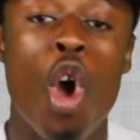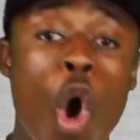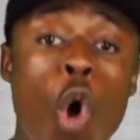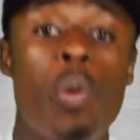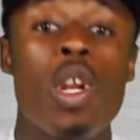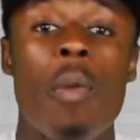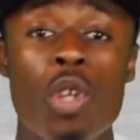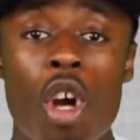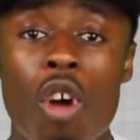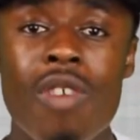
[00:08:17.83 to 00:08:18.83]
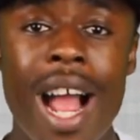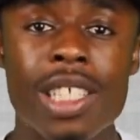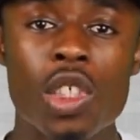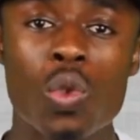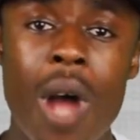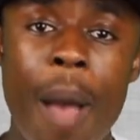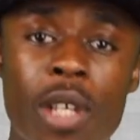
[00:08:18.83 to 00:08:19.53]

Open up your horizons. Why?